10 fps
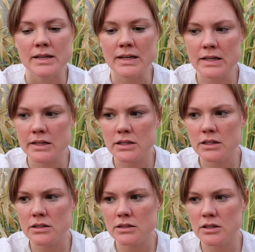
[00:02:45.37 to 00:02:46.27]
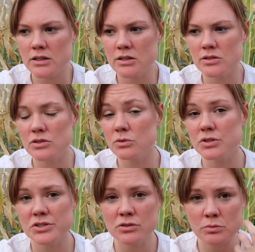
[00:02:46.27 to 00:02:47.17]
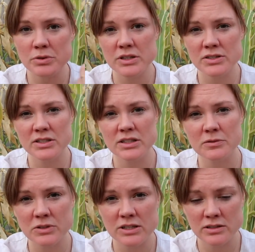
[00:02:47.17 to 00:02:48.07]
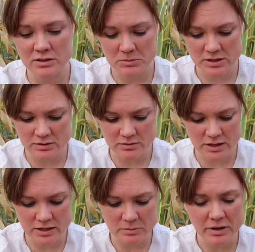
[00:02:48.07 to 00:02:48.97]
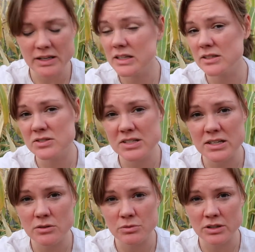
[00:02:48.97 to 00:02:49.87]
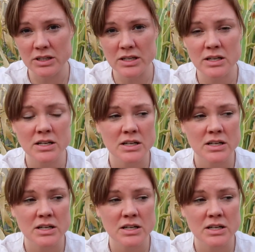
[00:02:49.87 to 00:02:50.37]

And so it's still pretty significant. I mean, anybody can see it really.